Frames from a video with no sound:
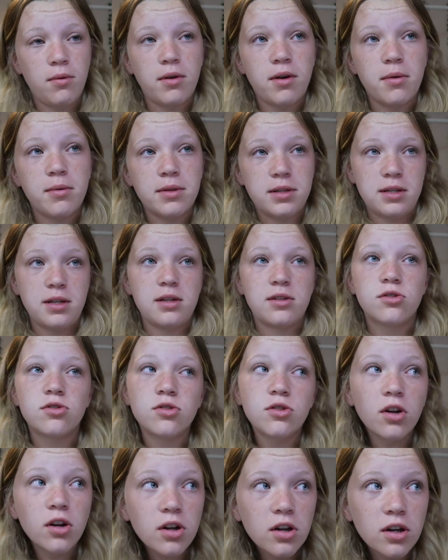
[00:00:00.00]
I wake up at
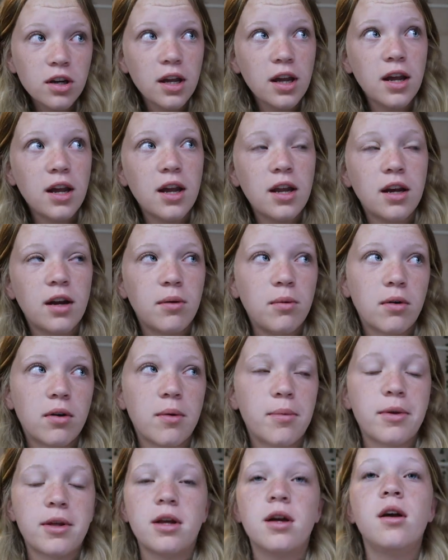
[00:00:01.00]
6.30 and I
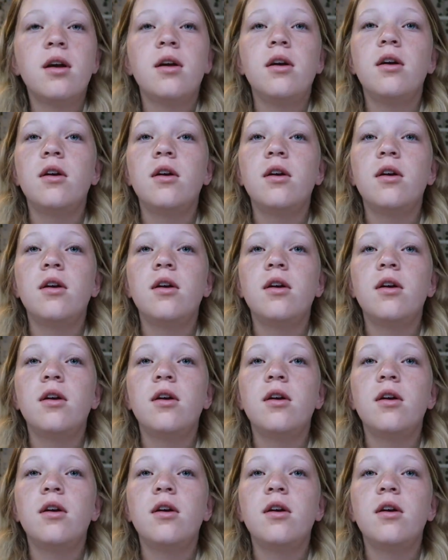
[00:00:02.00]
woke up at